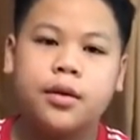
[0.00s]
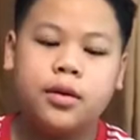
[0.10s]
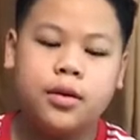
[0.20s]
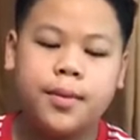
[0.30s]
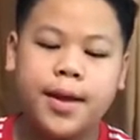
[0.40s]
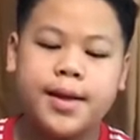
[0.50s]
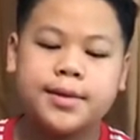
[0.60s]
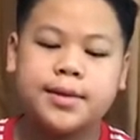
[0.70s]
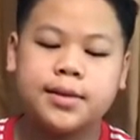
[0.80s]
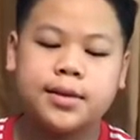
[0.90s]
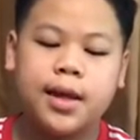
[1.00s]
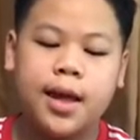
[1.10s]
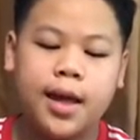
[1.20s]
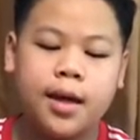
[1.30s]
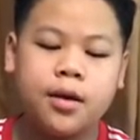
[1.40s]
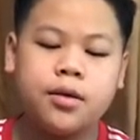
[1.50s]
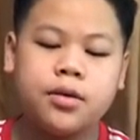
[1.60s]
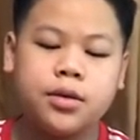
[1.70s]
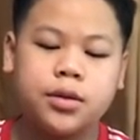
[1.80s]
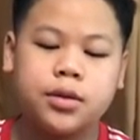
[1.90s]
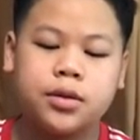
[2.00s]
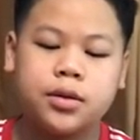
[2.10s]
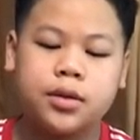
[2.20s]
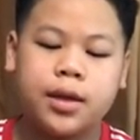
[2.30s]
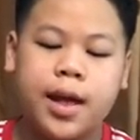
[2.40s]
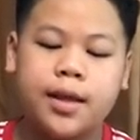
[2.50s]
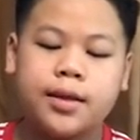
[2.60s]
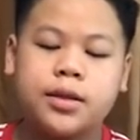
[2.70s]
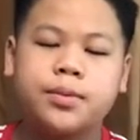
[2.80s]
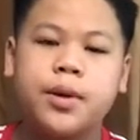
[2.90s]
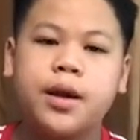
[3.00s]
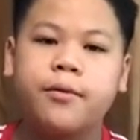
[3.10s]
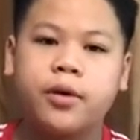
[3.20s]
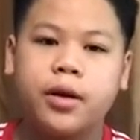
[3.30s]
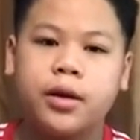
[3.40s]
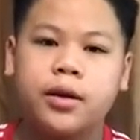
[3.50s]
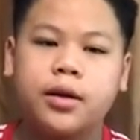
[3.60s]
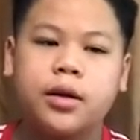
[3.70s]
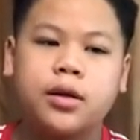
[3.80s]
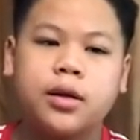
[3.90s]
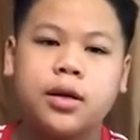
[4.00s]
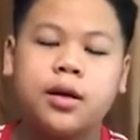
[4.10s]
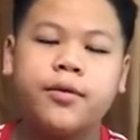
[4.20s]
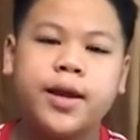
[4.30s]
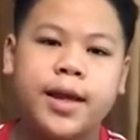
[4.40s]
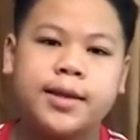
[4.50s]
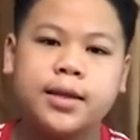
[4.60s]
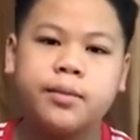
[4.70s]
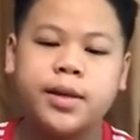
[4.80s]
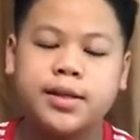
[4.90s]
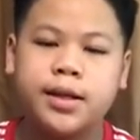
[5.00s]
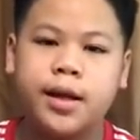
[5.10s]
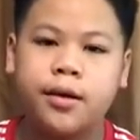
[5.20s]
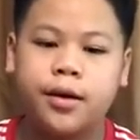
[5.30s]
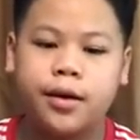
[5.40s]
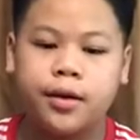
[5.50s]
You may ask, how can the spread of COVID-19 be slowed?